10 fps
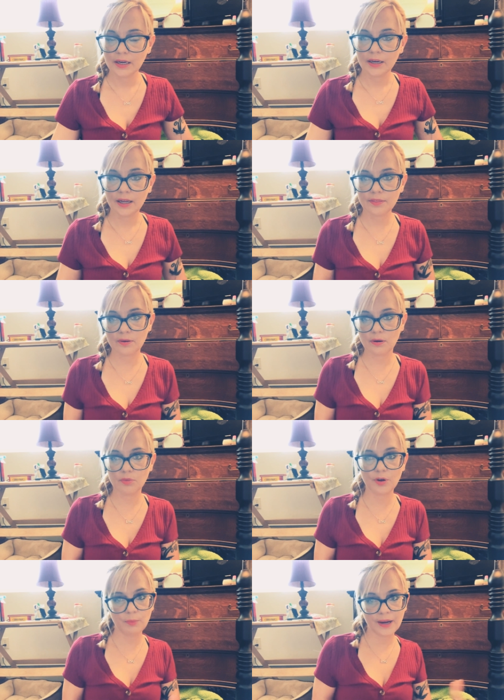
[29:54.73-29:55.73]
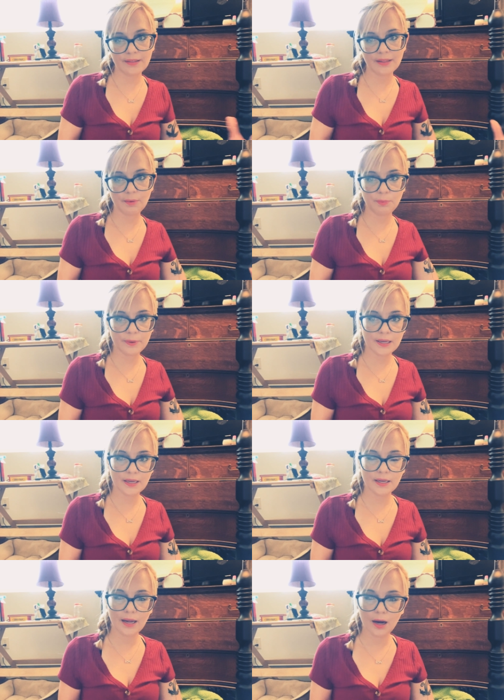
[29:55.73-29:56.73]
And the, the way that we
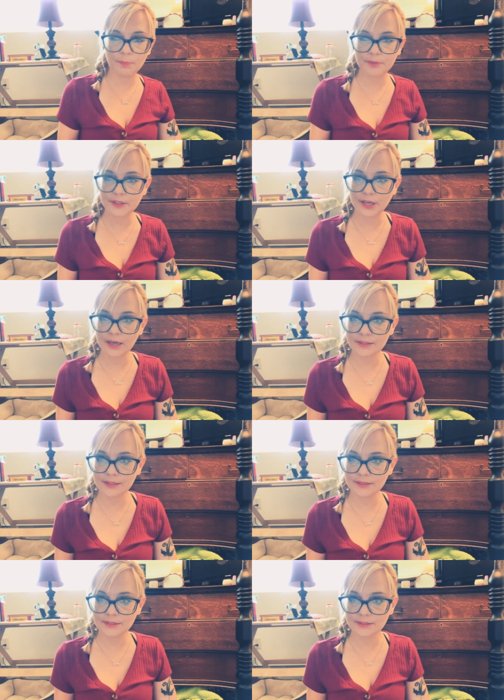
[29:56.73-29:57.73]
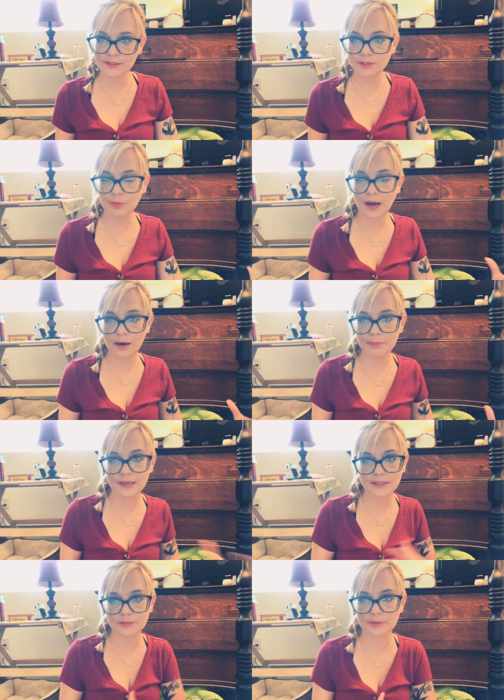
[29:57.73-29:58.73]
help the darkness as well,
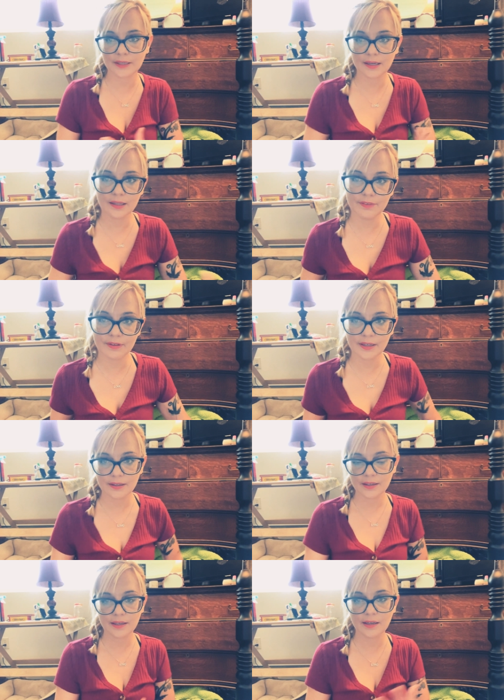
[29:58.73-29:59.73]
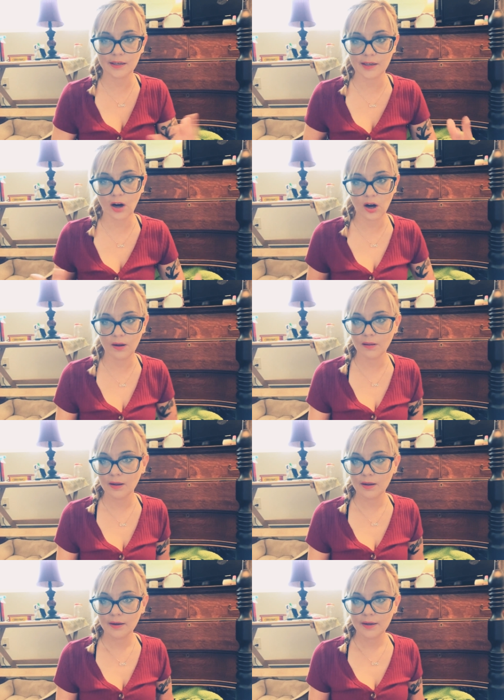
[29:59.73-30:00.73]
because we are living in it all,
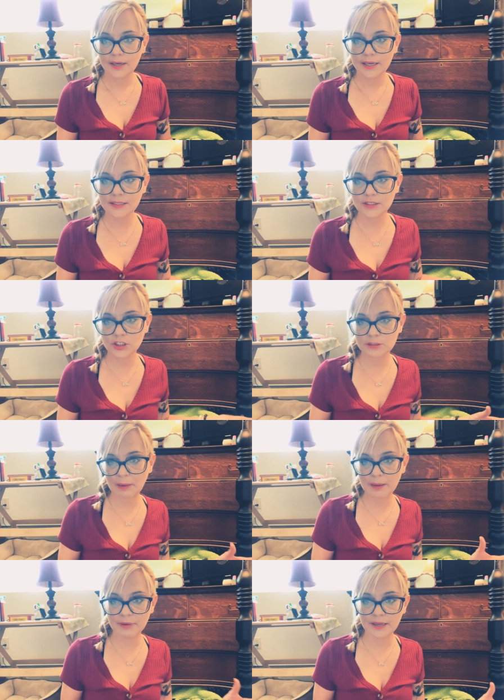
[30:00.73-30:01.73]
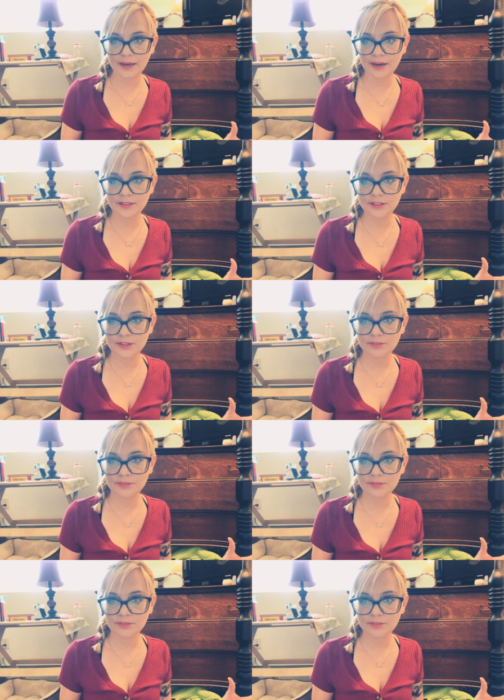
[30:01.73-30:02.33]
is just by being us.